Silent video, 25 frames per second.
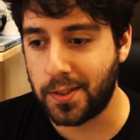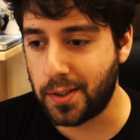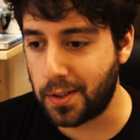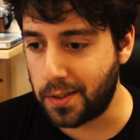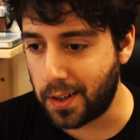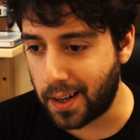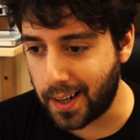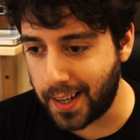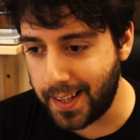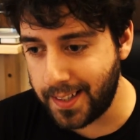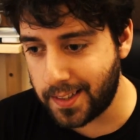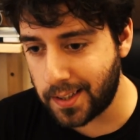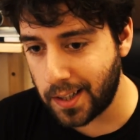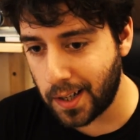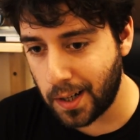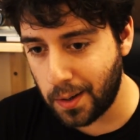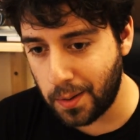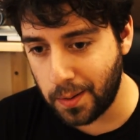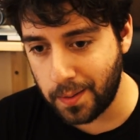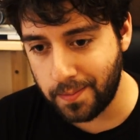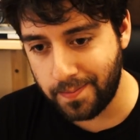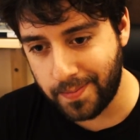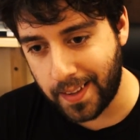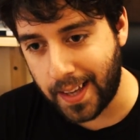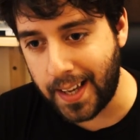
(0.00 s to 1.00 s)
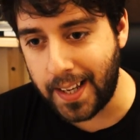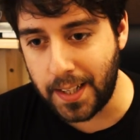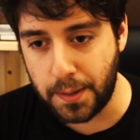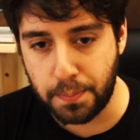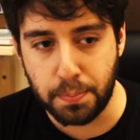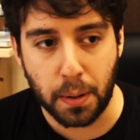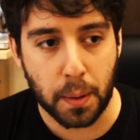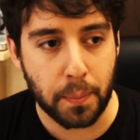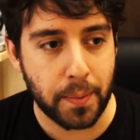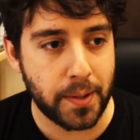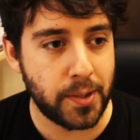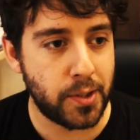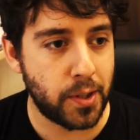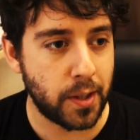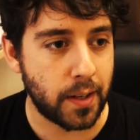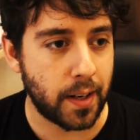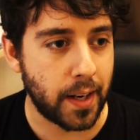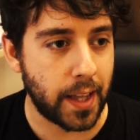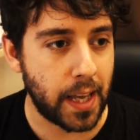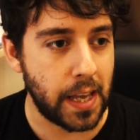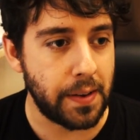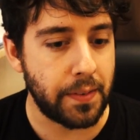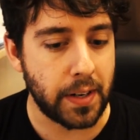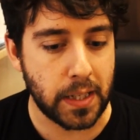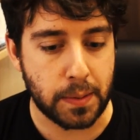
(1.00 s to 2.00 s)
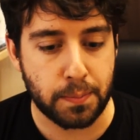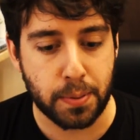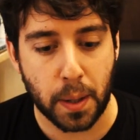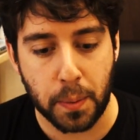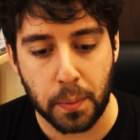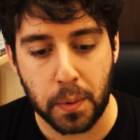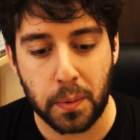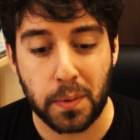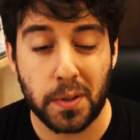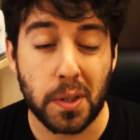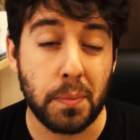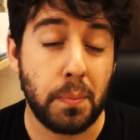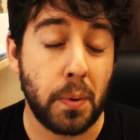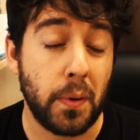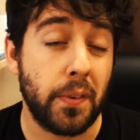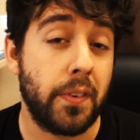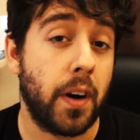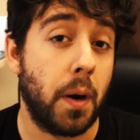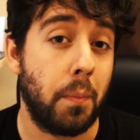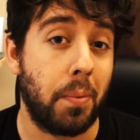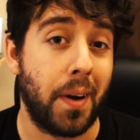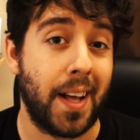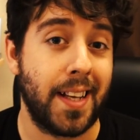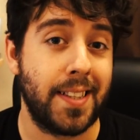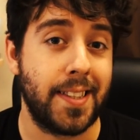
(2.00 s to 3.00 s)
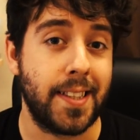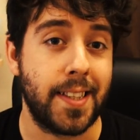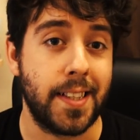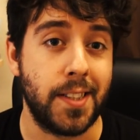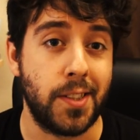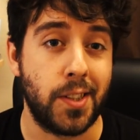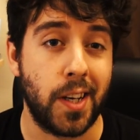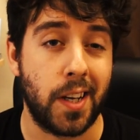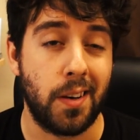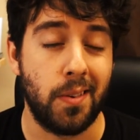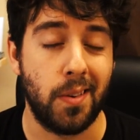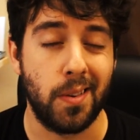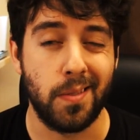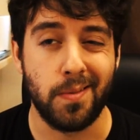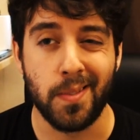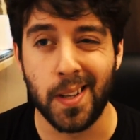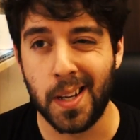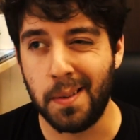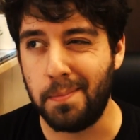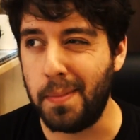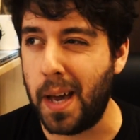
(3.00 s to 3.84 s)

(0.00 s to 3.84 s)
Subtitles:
So Nolito, he probably should leave, and it probably should be of our blessing in general.